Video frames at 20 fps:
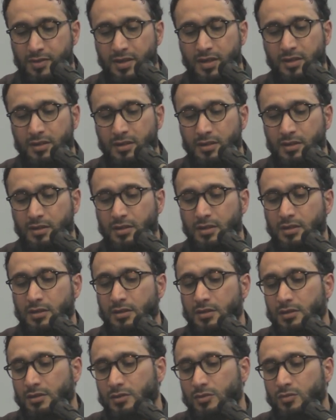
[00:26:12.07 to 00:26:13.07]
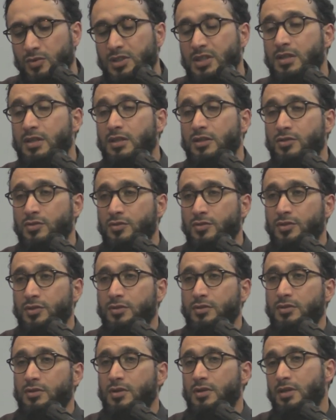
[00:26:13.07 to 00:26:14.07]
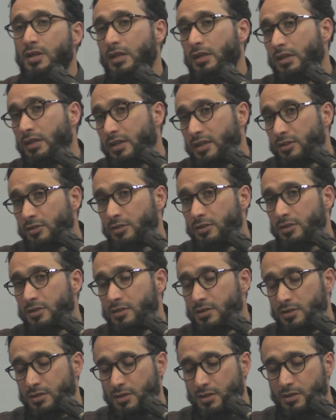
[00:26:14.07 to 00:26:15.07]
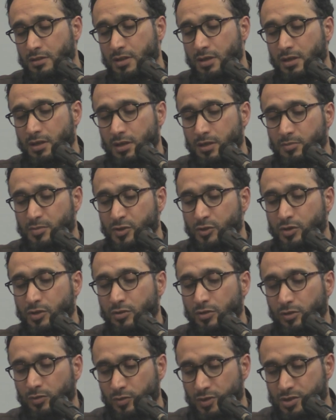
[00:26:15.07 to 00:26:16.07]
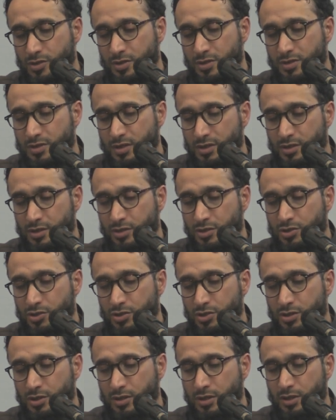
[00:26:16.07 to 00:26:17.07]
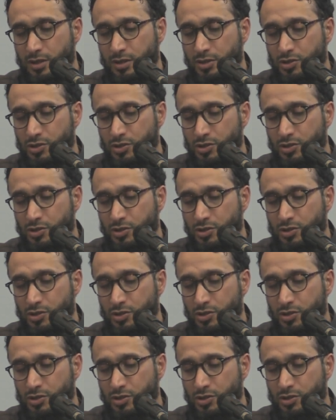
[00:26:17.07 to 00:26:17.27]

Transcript: And then, what did they do? They killed the miracle, which is the